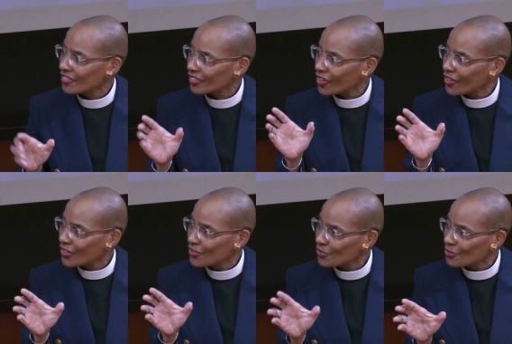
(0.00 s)
As long
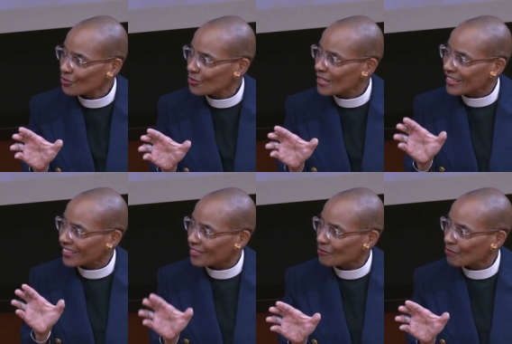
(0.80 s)
as you
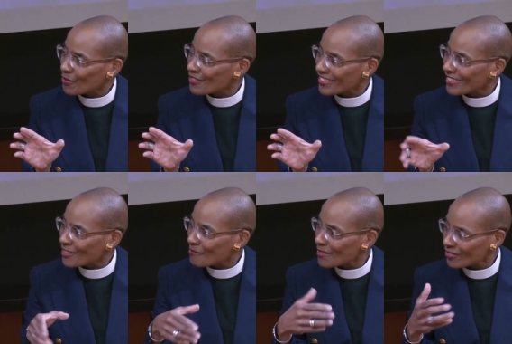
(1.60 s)
can present
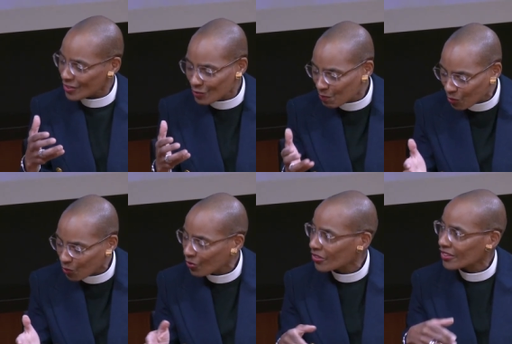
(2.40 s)
them as these
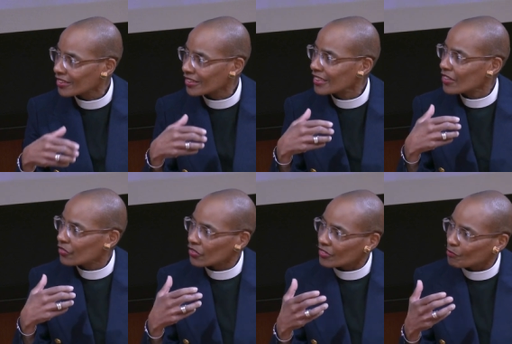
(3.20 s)
poor
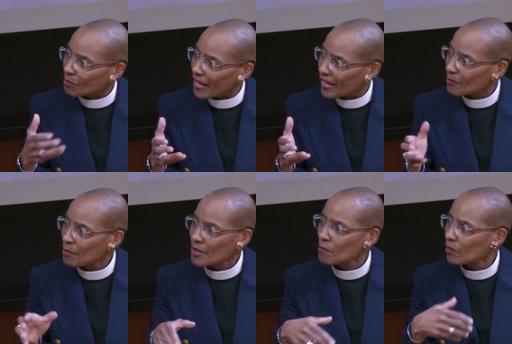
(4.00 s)
sort of black
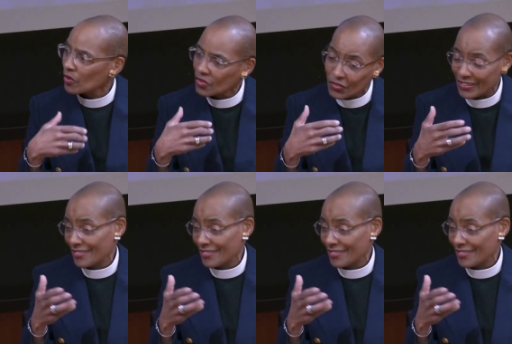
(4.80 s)
people and